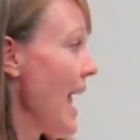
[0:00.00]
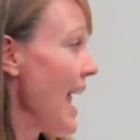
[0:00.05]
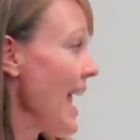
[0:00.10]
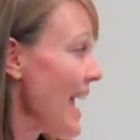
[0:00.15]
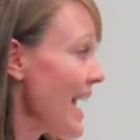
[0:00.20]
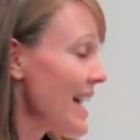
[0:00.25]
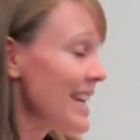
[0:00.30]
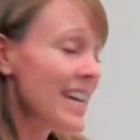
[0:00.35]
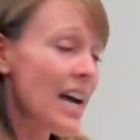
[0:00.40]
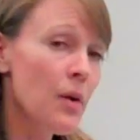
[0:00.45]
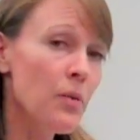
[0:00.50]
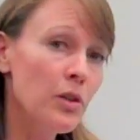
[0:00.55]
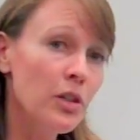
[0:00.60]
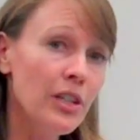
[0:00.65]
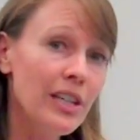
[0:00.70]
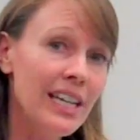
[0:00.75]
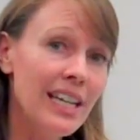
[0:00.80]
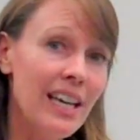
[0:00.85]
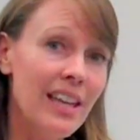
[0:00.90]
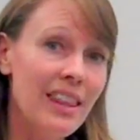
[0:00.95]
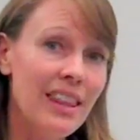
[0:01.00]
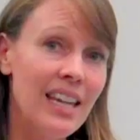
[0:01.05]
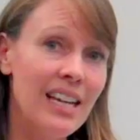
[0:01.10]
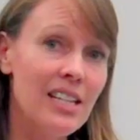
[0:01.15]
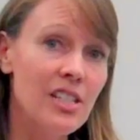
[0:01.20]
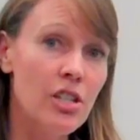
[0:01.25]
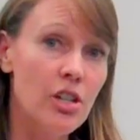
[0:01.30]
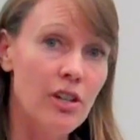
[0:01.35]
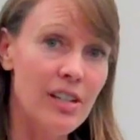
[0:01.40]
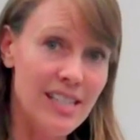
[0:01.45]
And now we're looking at
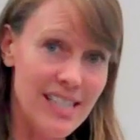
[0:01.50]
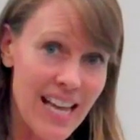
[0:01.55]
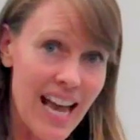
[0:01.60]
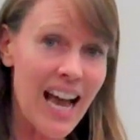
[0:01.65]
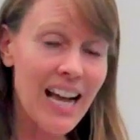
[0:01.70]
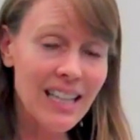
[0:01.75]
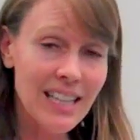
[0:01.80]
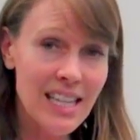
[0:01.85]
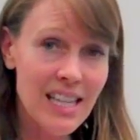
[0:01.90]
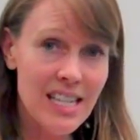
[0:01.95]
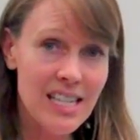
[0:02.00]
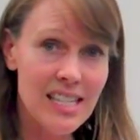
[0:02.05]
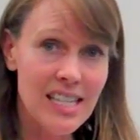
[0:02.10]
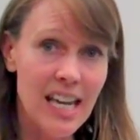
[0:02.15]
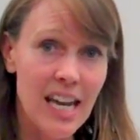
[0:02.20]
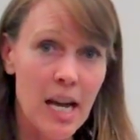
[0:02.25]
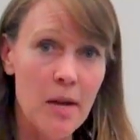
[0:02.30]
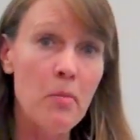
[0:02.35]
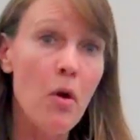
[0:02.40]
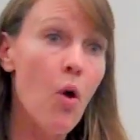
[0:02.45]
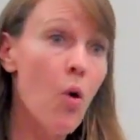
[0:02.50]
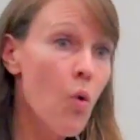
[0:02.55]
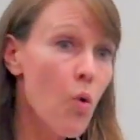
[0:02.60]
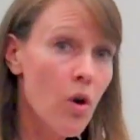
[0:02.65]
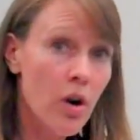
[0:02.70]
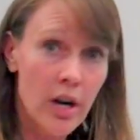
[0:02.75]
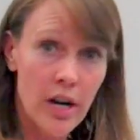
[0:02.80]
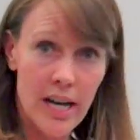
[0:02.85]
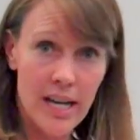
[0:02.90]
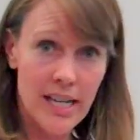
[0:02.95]
things that are exactly the same
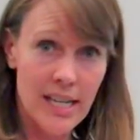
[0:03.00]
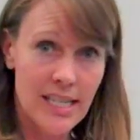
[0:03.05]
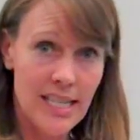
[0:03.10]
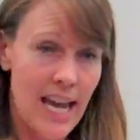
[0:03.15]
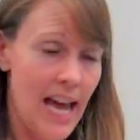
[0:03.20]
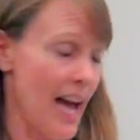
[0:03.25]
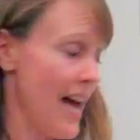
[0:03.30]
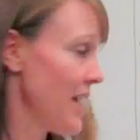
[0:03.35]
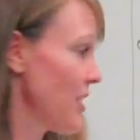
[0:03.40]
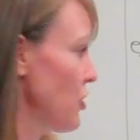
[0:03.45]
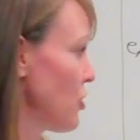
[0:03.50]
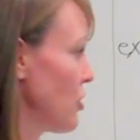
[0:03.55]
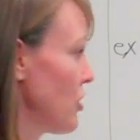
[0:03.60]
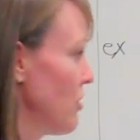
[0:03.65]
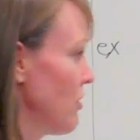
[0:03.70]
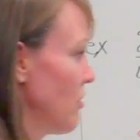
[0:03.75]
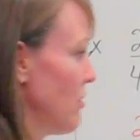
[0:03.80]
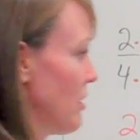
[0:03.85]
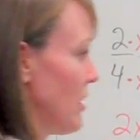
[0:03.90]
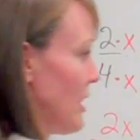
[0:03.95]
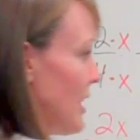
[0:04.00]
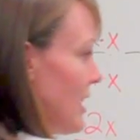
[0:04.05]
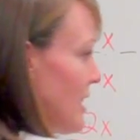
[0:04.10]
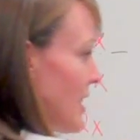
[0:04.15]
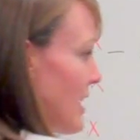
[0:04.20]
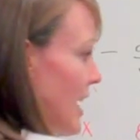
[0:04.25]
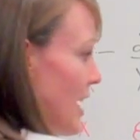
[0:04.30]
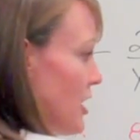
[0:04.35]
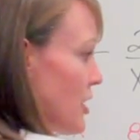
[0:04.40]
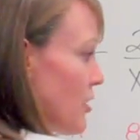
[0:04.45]
or unattached.
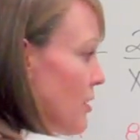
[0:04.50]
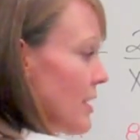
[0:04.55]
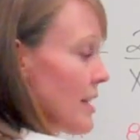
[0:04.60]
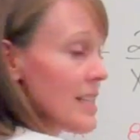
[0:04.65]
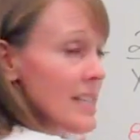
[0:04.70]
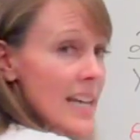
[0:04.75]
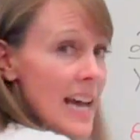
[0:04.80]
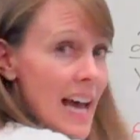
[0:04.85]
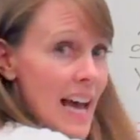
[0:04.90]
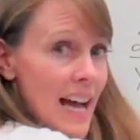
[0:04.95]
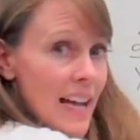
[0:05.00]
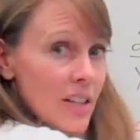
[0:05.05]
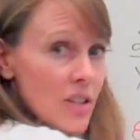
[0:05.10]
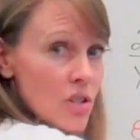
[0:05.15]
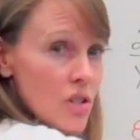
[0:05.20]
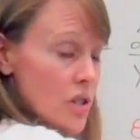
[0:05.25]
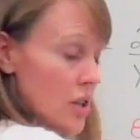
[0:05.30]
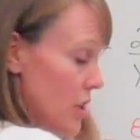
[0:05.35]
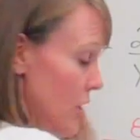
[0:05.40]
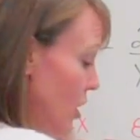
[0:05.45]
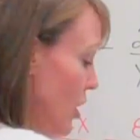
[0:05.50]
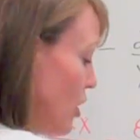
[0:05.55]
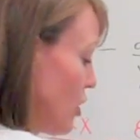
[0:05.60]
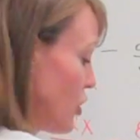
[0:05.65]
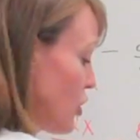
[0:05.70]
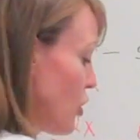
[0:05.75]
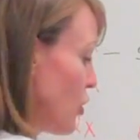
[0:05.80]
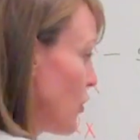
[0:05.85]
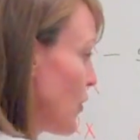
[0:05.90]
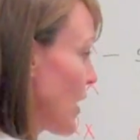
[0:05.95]
These guys are unattached,
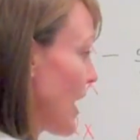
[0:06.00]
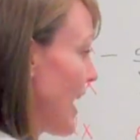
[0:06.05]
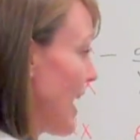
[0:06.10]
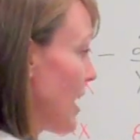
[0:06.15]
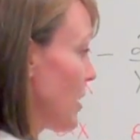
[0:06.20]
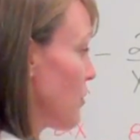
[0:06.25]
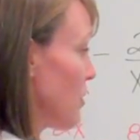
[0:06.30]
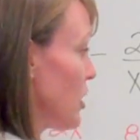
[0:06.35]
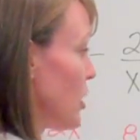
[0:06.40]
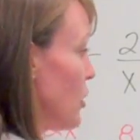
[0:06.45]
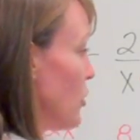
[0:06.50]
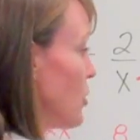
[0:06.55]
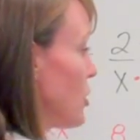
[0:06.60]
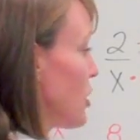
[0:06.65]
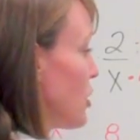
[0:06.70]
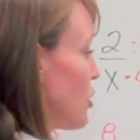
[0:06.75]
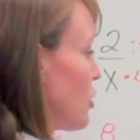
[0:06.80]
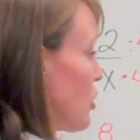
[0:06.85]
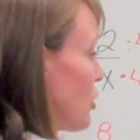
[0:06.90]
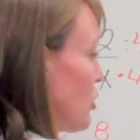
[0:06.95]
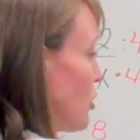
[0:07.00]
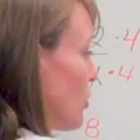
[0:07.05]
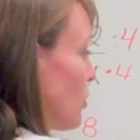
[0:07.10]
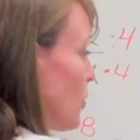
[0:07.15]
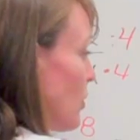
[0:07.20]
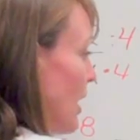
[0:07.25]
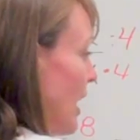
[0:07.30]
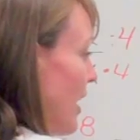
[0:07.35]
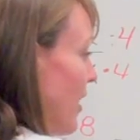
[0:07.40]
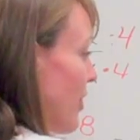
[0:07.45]
so you can reduce the
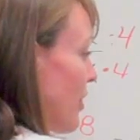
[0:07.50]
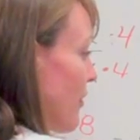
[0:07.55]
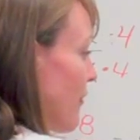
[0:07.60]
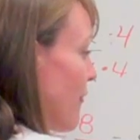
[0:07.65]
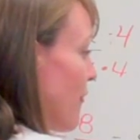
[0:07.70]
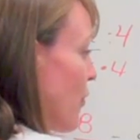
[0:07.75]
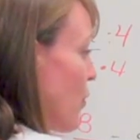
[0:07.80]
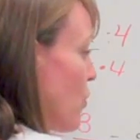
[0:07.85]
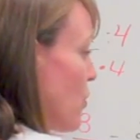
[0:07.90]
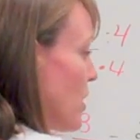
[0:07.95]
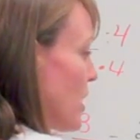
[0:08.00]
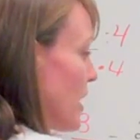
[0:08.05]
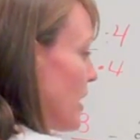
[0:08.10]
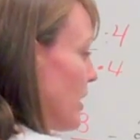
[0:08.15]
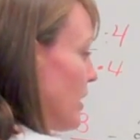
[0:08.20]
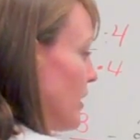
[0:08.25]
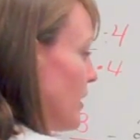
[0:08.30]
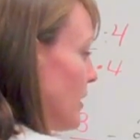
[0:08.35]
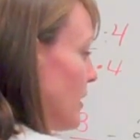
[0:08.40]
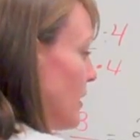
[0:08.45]
2 and the 4.